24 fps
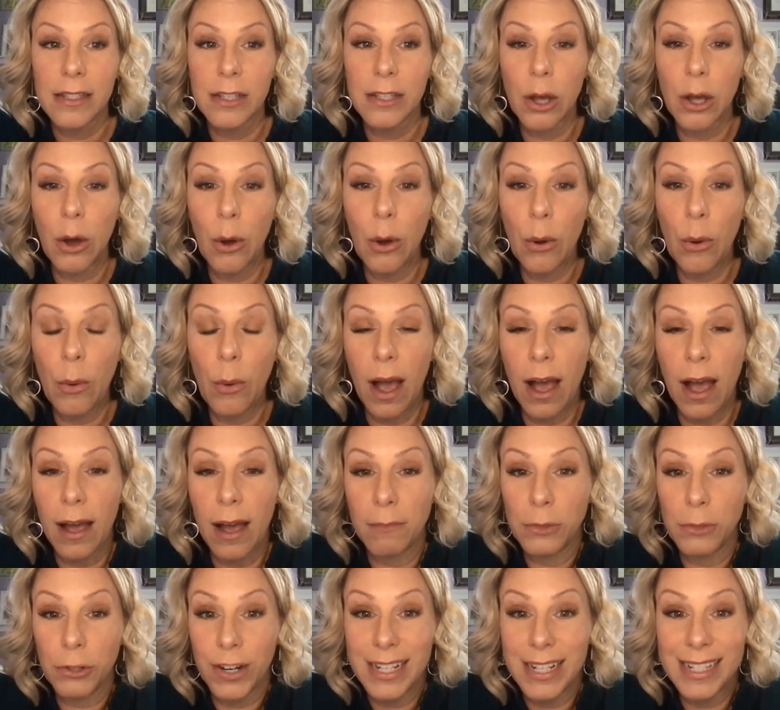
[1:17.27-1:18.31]
So
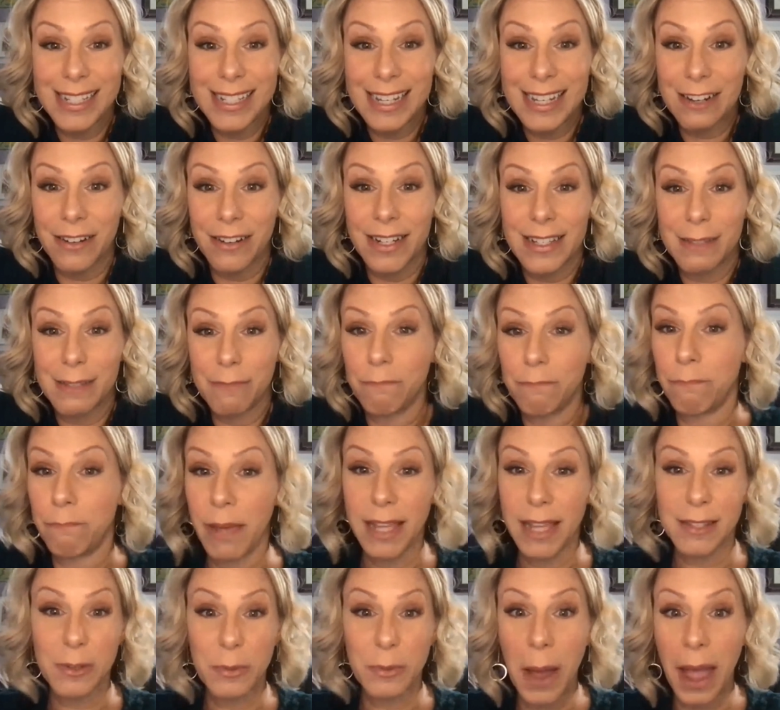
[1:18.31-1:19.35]
trade secrets,
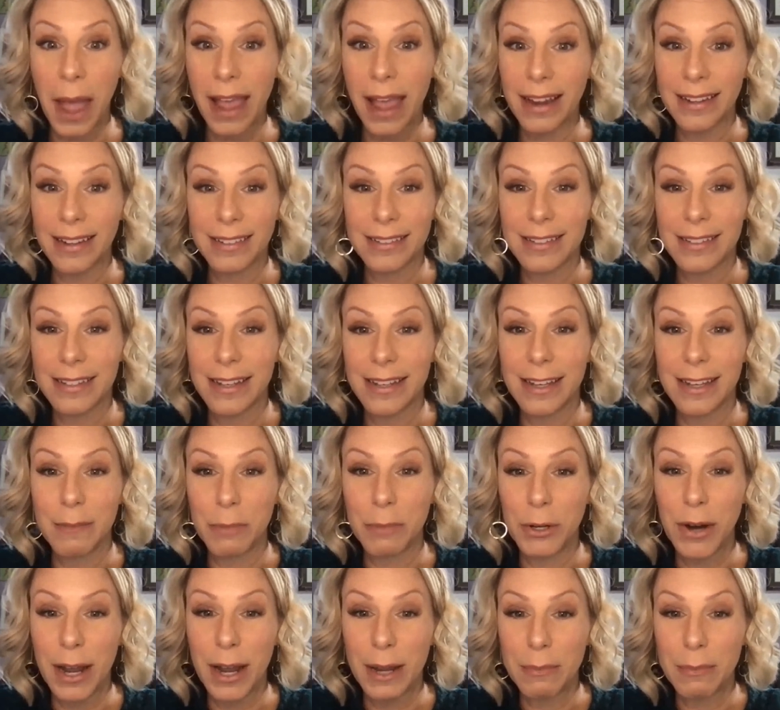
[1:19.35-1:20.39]
best way to keep
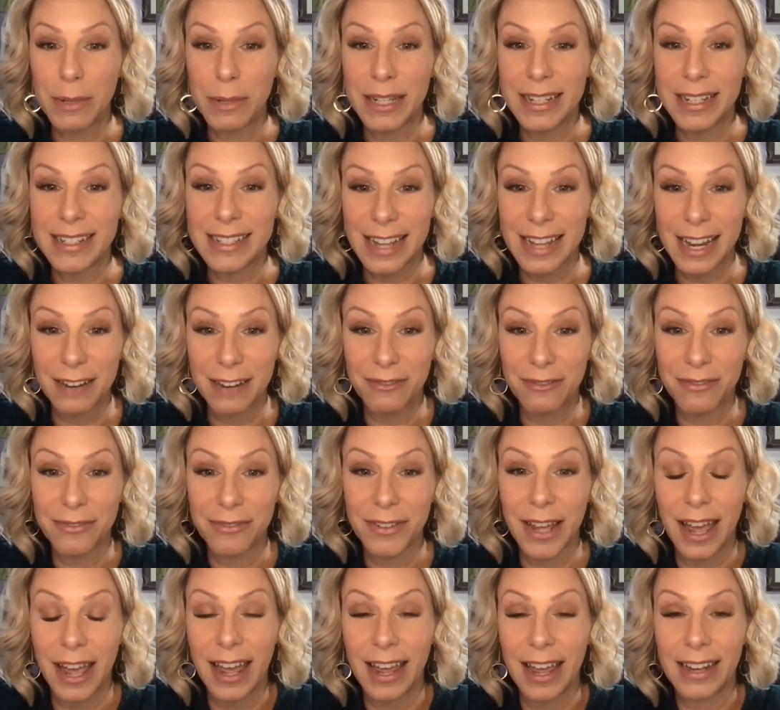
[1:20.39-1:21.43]
your IP safe
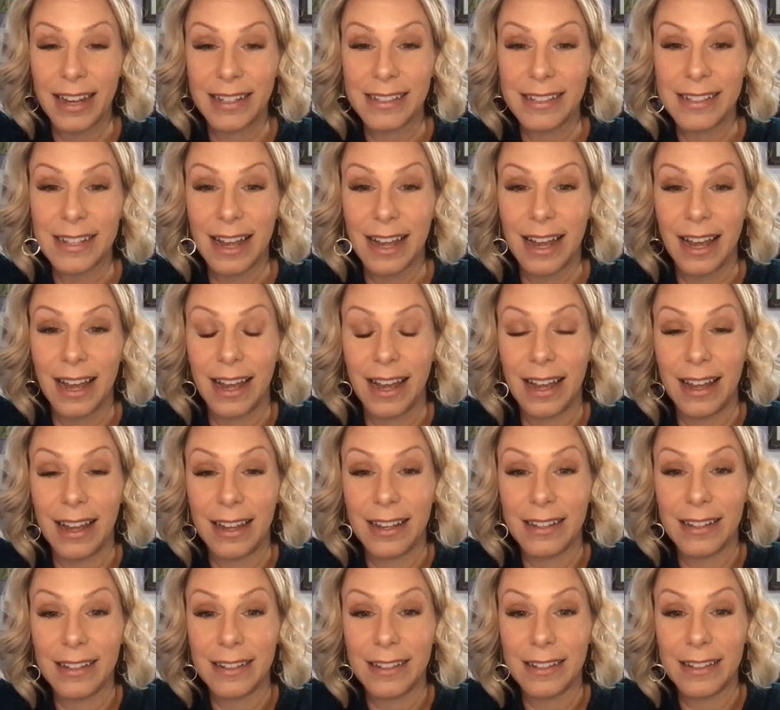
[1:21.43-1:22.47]
and
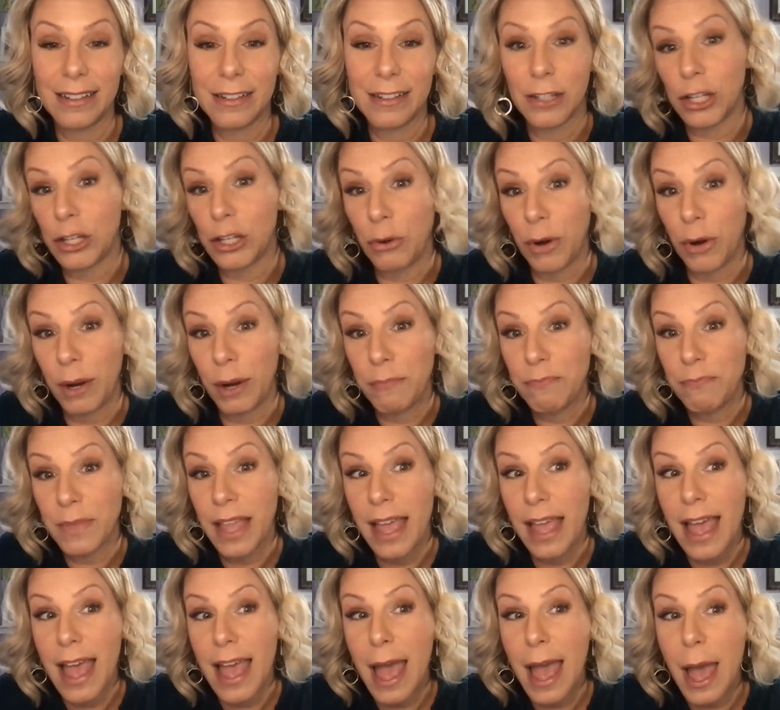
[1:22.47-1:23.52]
secure,
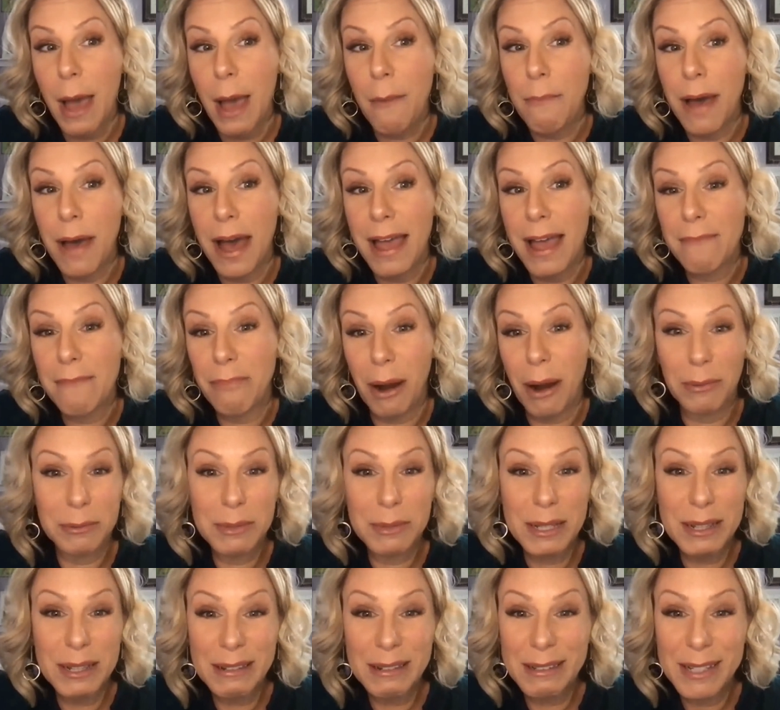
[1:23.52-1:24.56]
but
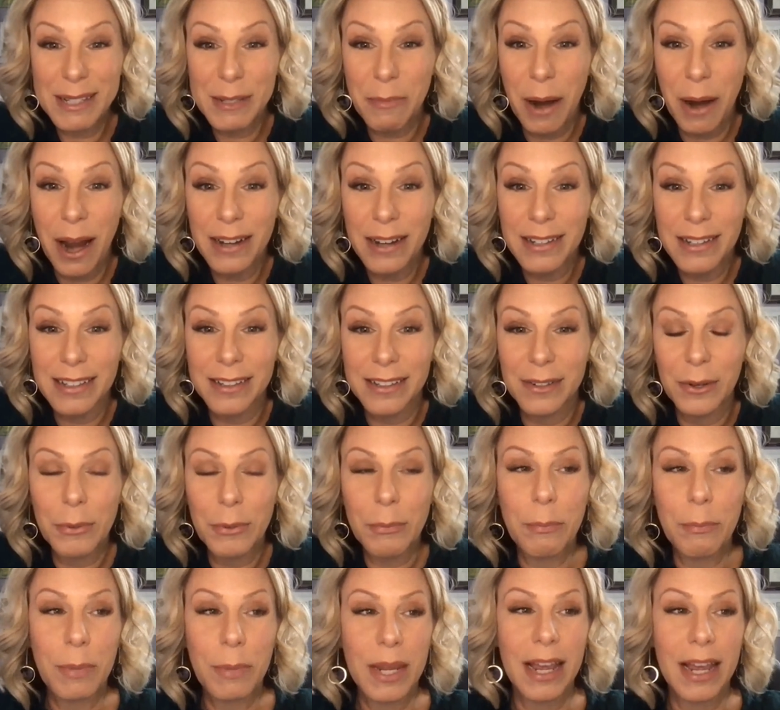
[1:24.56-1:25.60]
probably the least
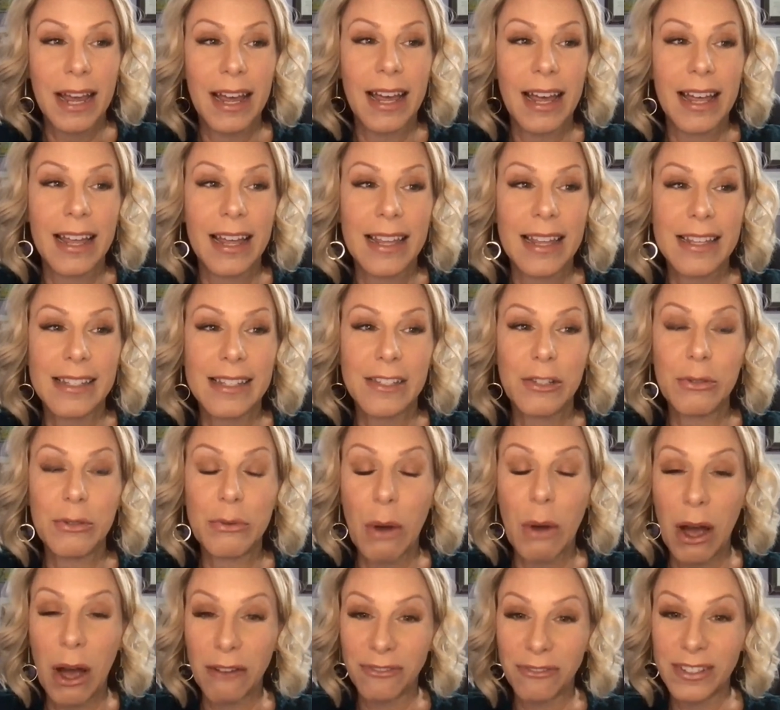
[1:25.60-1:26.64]
practical because
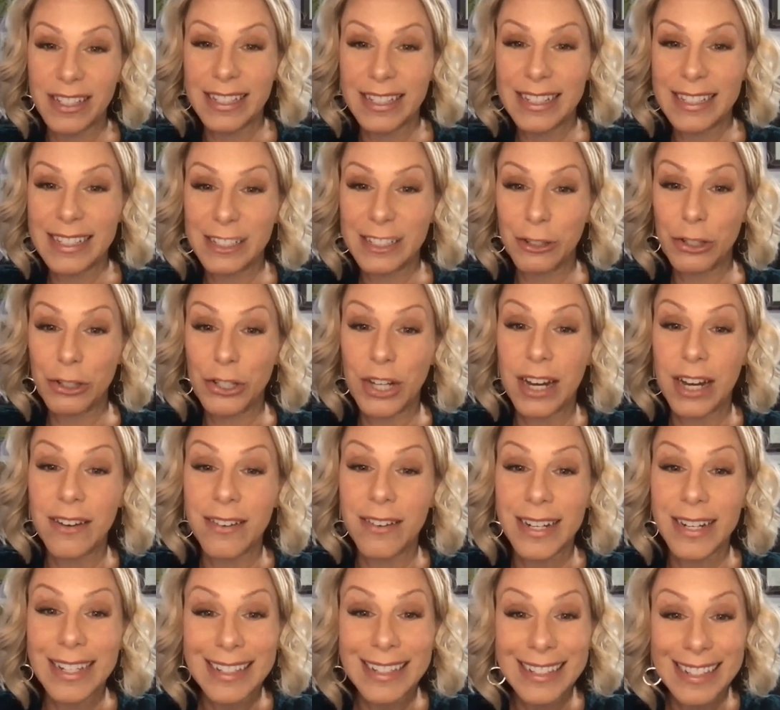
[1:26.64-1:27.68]
you often need to
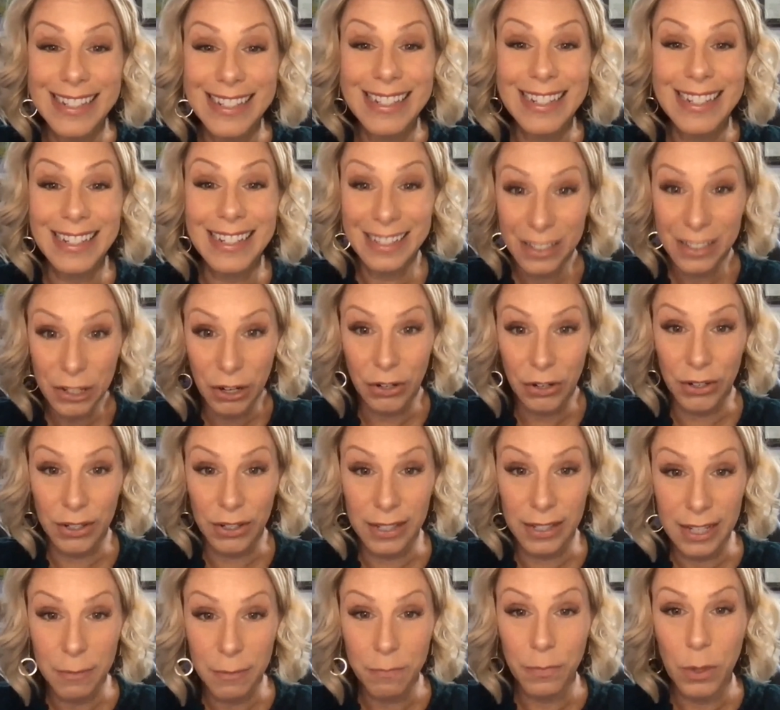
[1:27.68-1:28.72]
share it at least
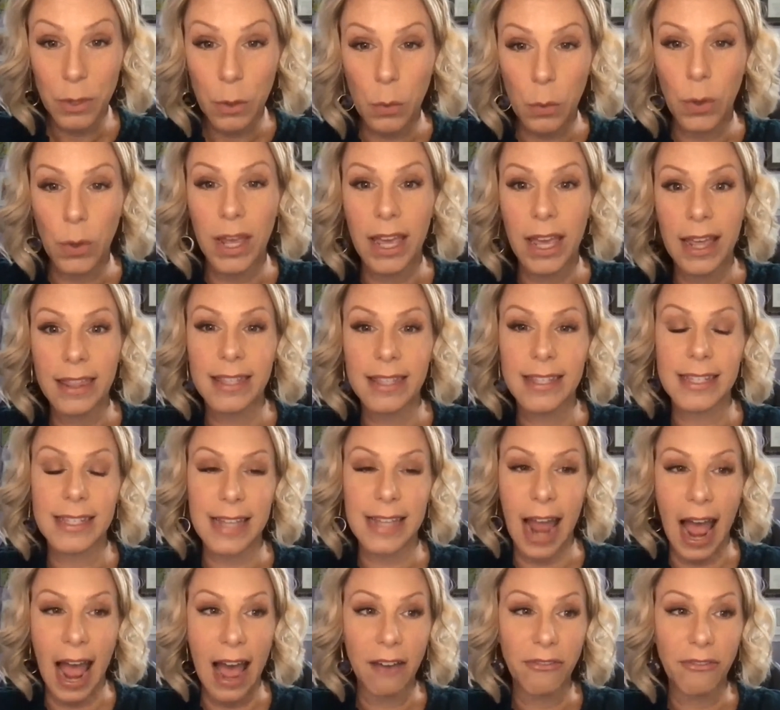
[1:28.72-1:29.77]
internally with
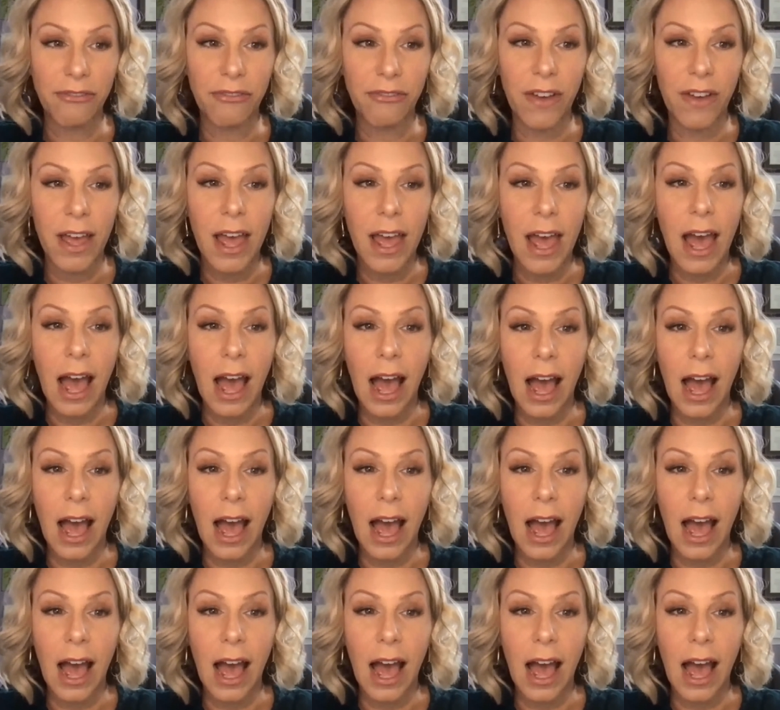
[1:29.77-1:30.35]
staff,